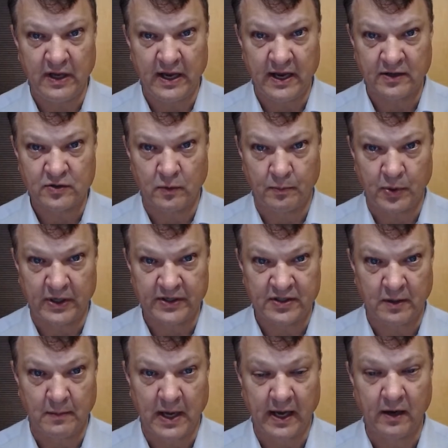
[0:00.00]
the actual
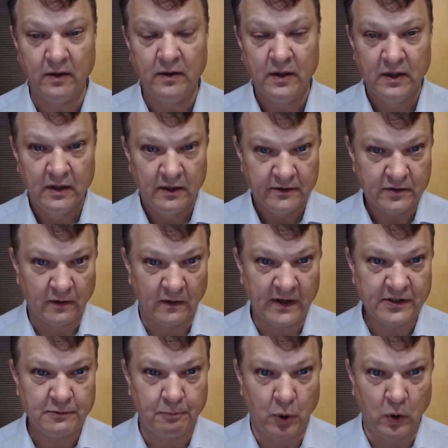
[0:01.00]
pricing model. So
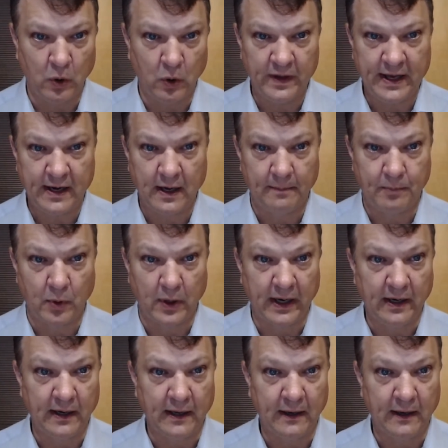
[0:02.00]
let's pull that up right